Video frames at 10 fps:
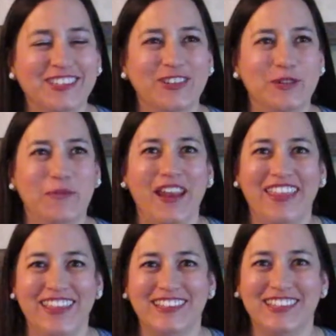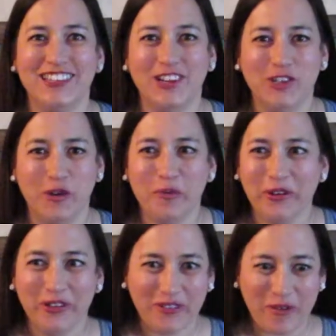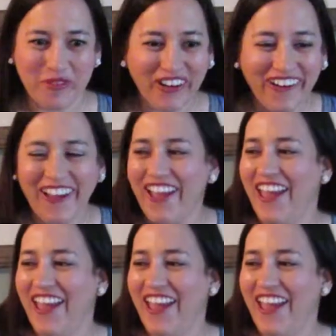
So it's been, I think, since October, November.